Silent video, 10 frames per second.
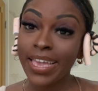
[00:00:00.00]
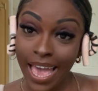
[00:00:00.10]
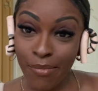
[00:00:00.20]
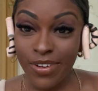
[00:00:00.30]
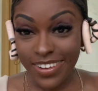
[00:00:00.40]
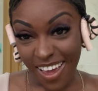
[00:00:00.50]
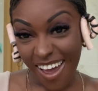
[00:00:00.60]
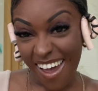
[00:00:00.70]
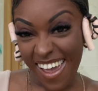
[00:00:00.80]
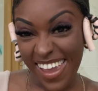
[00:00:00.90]
camera
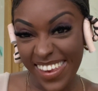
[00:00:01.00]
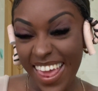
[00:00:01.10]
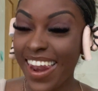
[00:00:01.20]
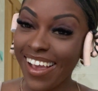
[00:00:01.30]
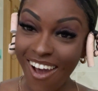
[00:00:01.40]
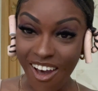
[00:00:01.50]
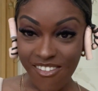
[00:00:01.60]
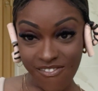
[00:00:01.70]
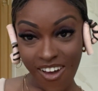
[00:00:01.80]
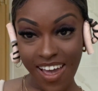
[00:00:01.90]
died and I
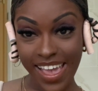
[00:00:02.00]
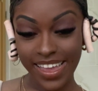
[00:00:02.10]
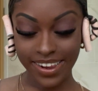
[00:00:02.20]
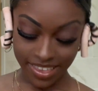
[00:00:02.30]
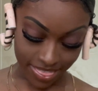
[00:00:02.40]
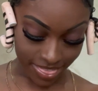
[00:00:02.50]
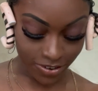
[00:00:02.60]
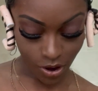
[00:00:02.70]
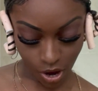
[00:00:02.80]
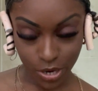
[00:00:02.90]
can't find the
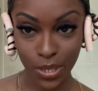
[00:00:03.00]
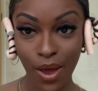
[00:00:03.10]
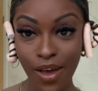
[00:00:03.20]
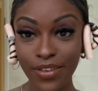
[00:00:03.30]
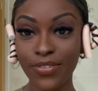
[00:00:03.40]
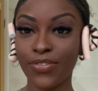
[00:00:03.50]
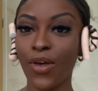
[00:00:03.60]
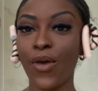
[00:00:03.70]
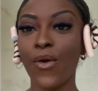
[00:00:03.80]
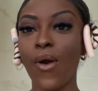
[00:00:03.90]
charger, so
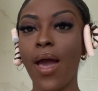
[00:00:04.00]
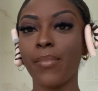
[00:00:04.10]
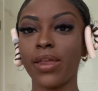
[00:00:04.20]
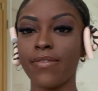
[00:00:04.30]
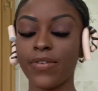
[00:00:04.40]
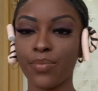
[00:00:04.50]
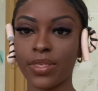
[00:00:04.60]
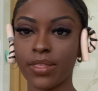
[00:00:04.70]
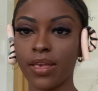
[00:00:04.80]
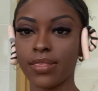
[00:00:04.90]
I'm going to film
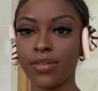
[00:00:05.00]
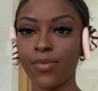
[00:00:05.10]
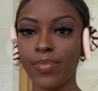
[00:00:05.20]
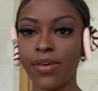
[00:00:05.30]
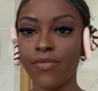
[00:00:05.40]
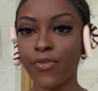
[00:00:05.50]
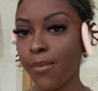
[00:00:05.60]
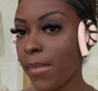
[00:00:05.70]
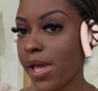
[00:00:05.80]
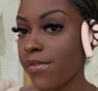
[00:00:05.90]
this last little bit from my